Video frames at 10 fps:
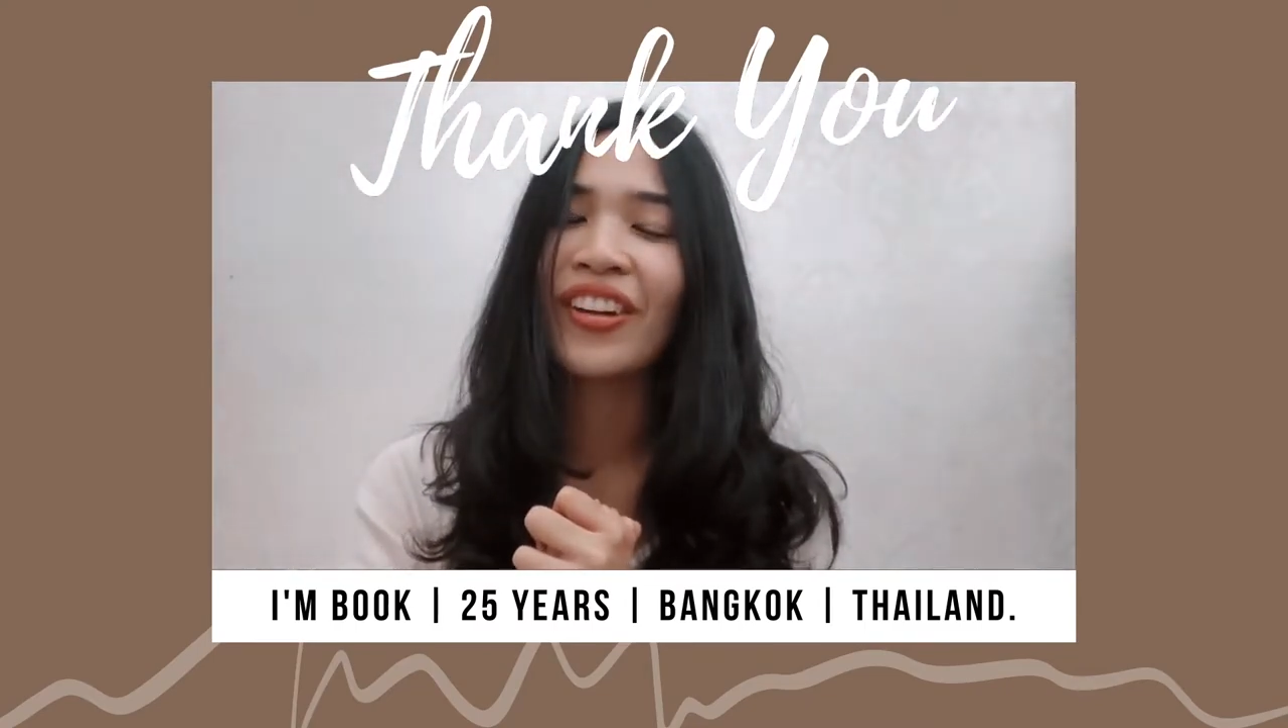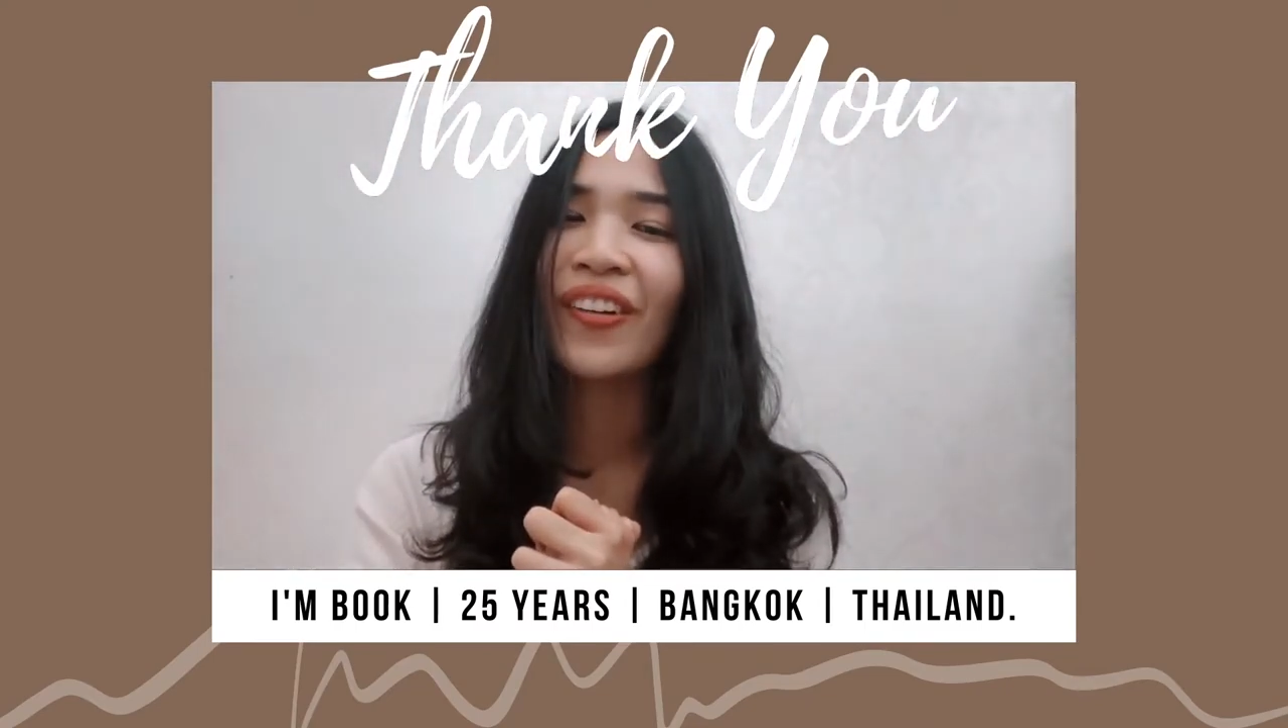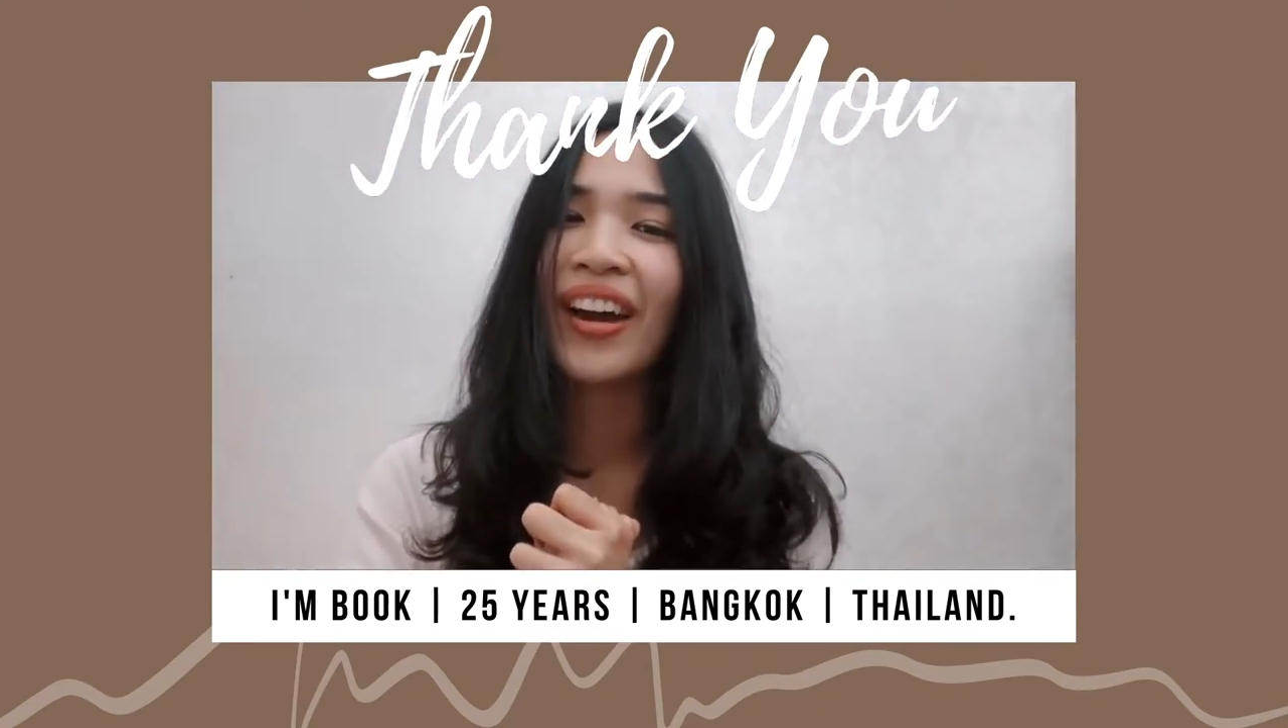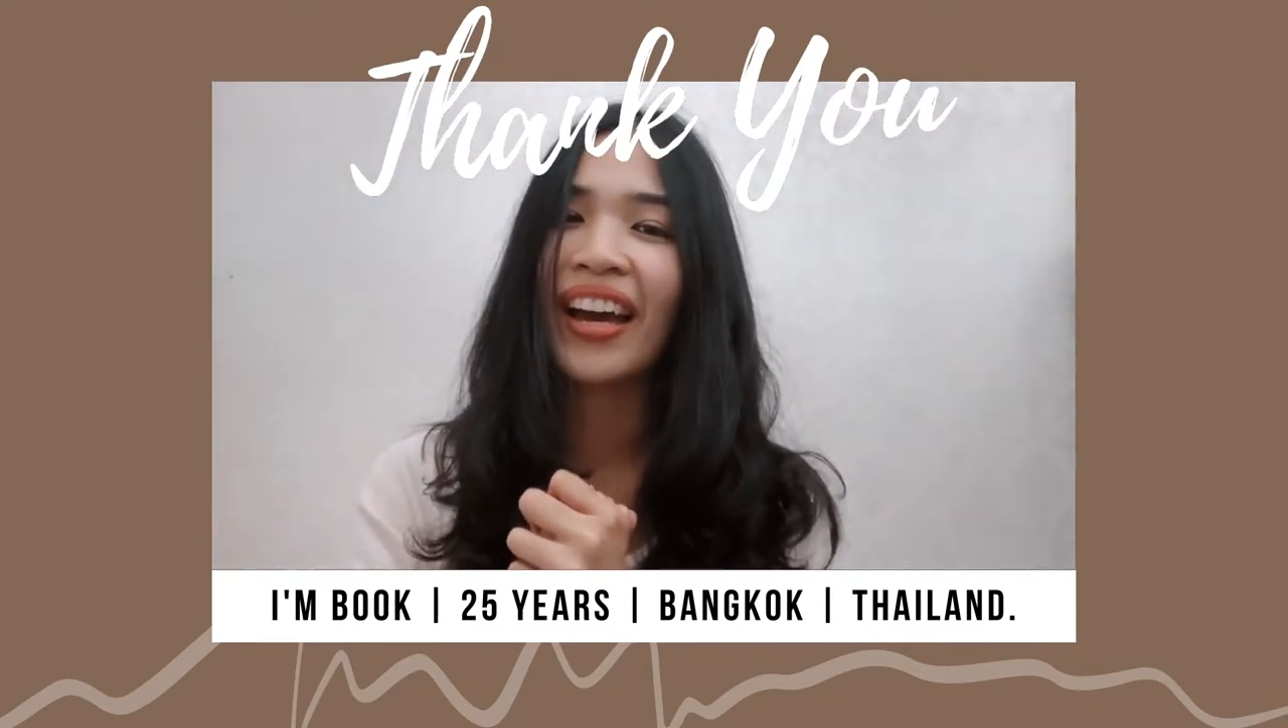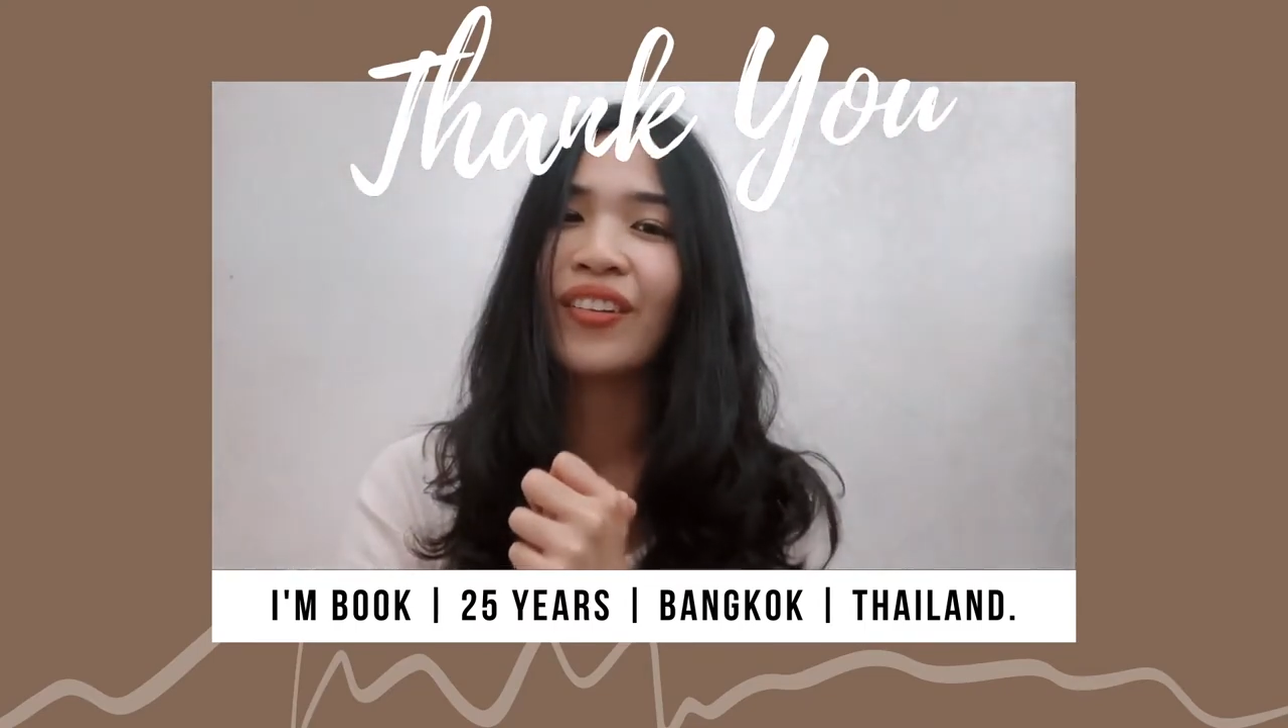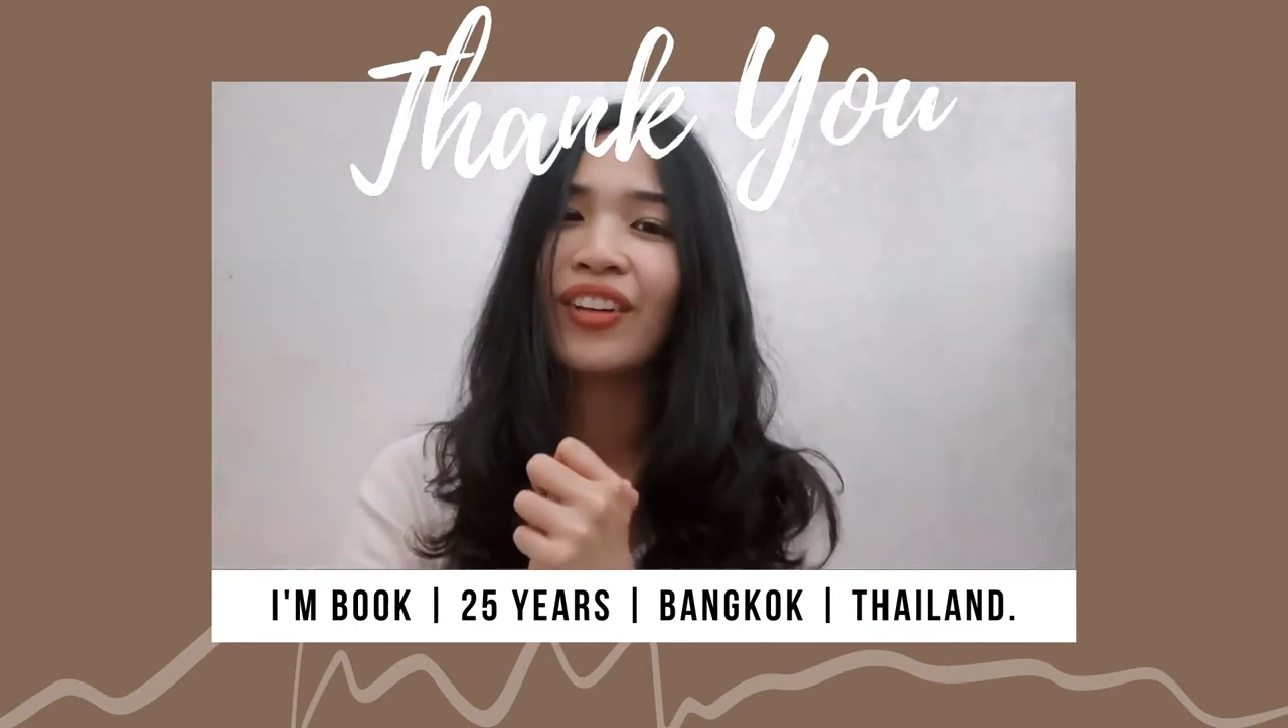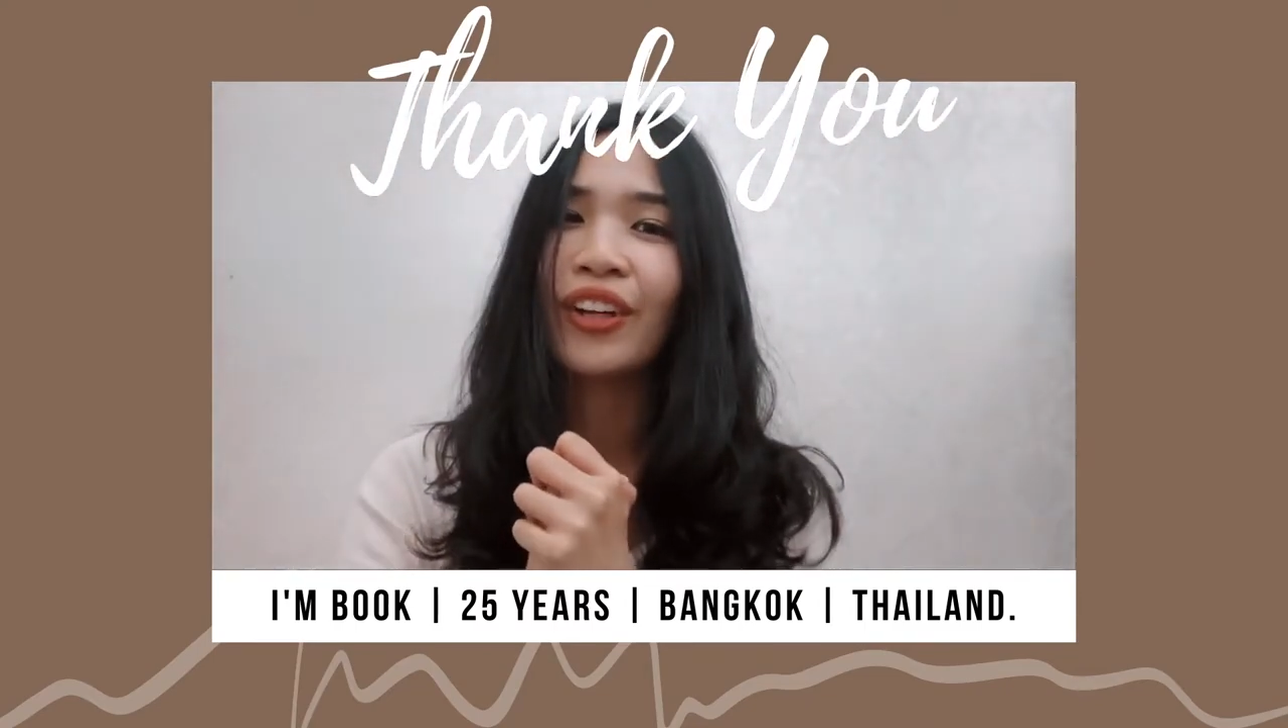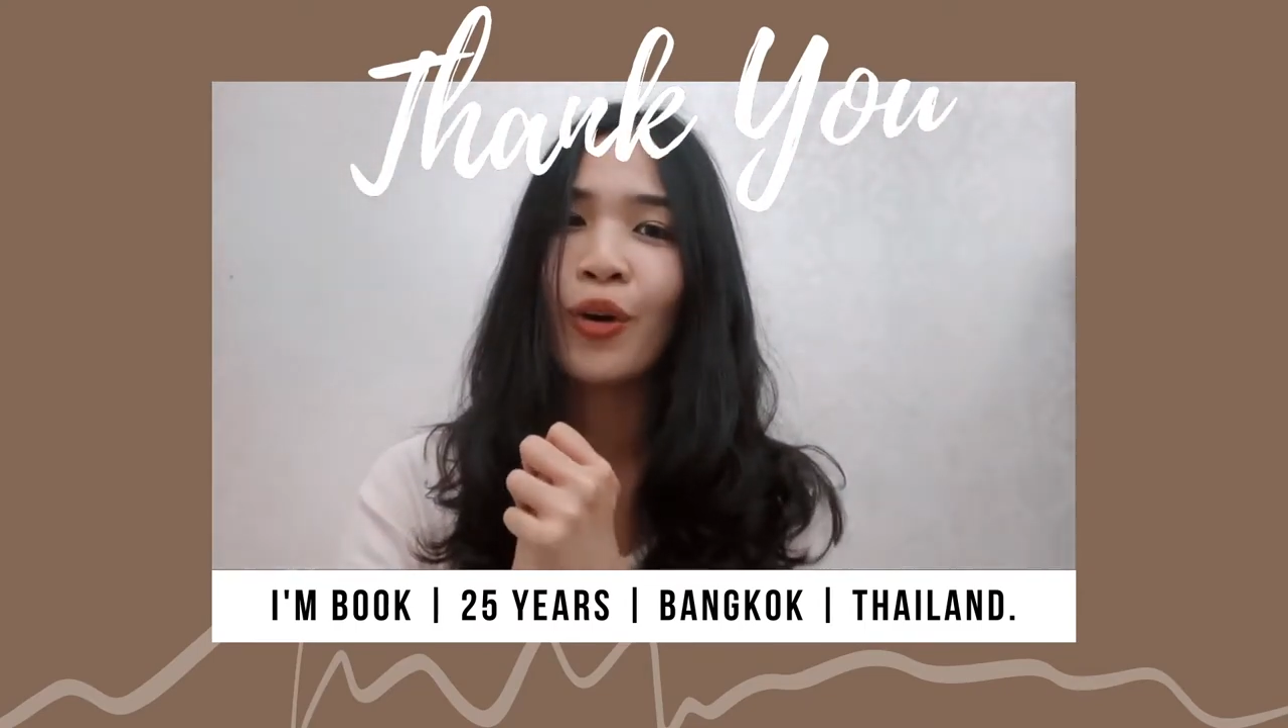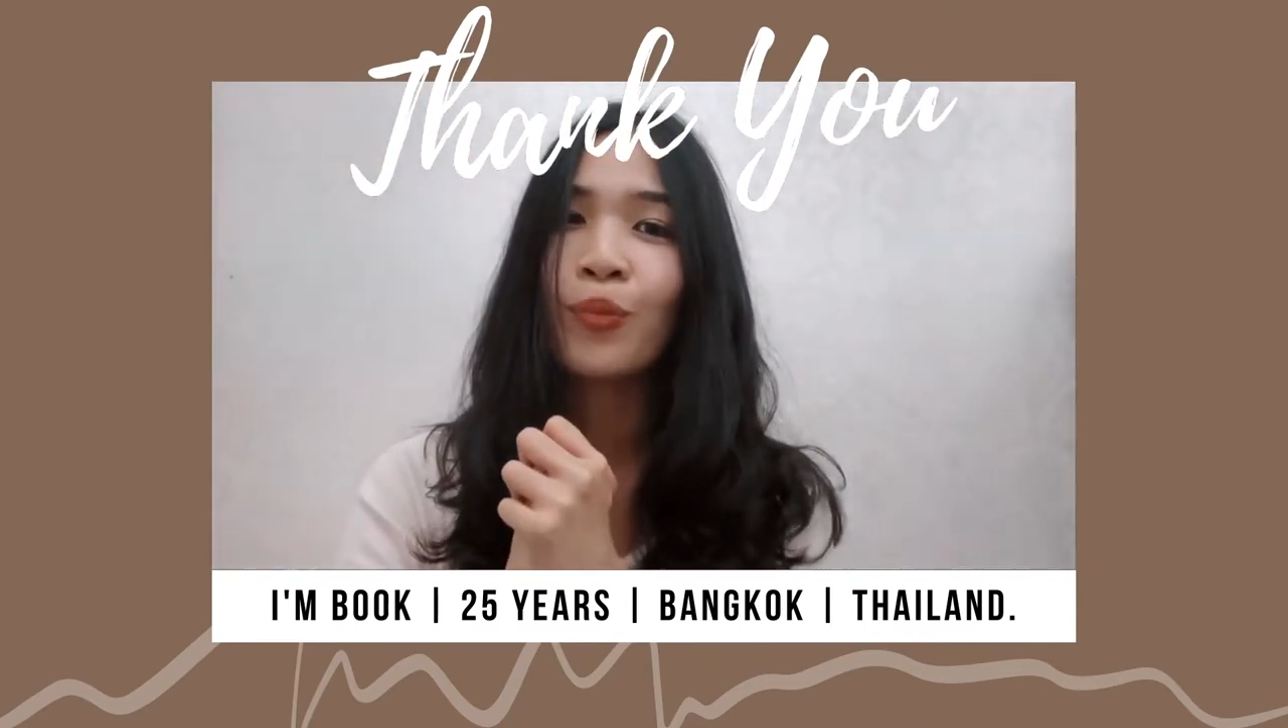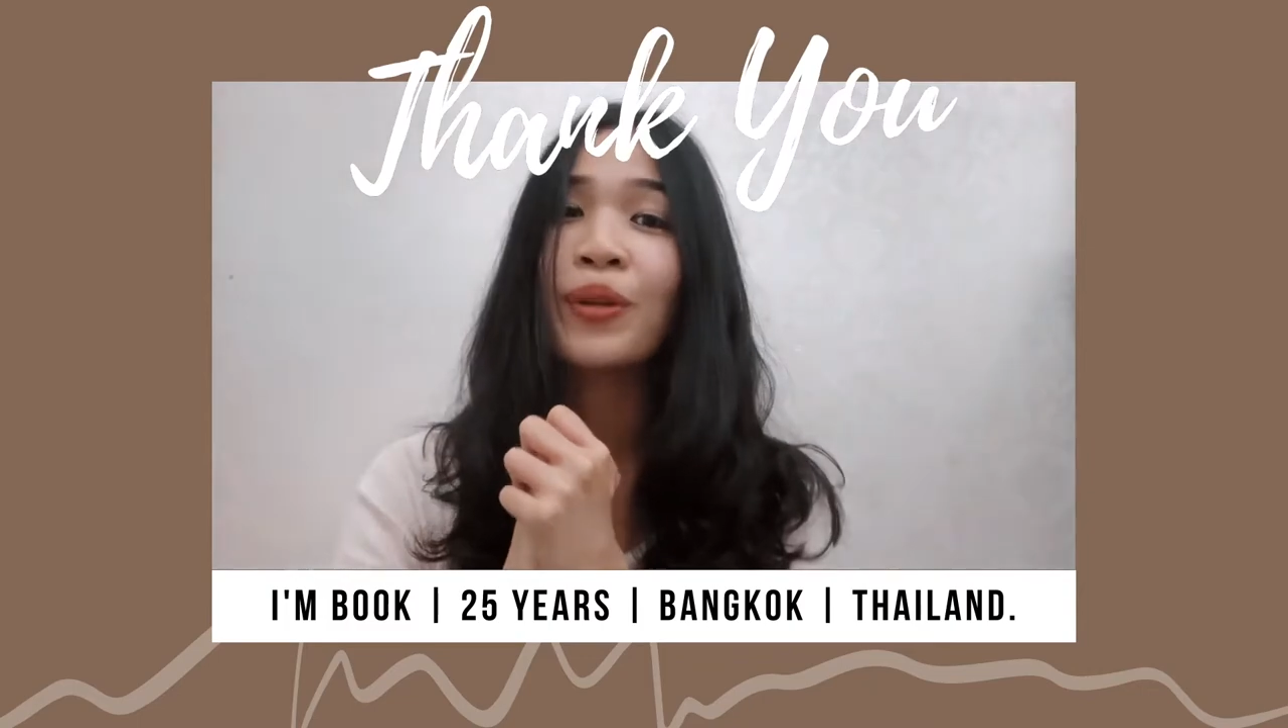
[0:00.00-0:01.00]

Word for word: and know me